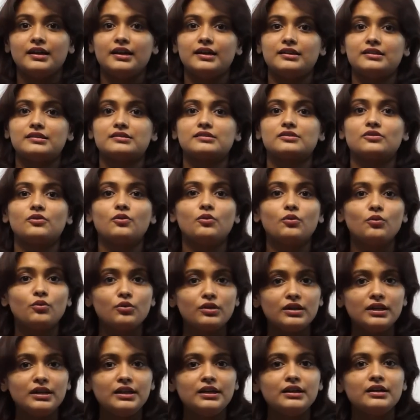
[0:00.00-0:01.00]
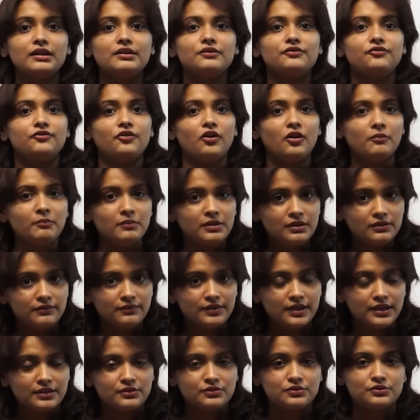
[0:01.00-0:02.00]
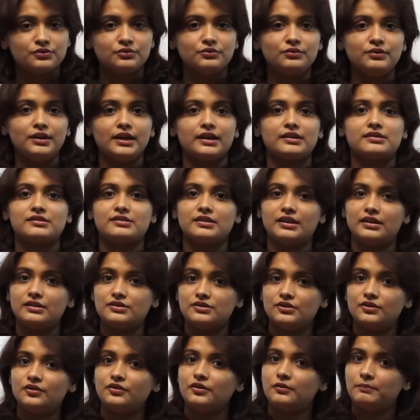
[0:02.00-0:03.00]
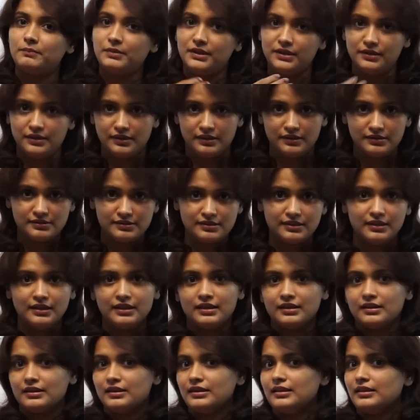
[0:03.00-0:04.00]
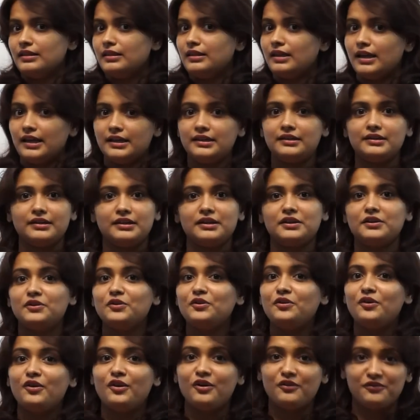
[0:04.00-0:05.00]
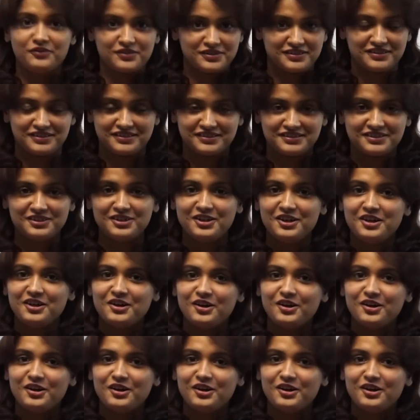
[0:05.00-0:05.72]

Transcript: it is only a formal way to exchange your opinions like in your offices.